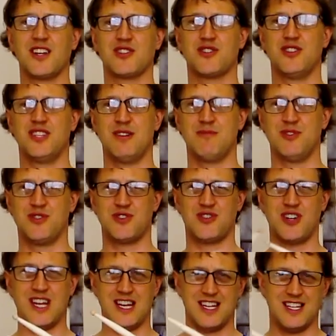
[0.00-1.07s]
to
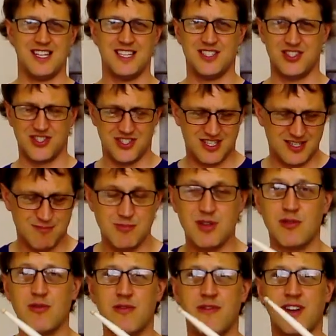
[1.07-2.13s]
demonstrate his
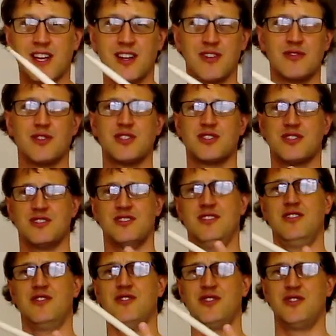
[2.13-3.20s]
middle finger is
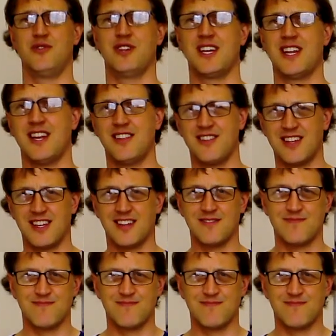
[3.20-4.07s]
not doing anything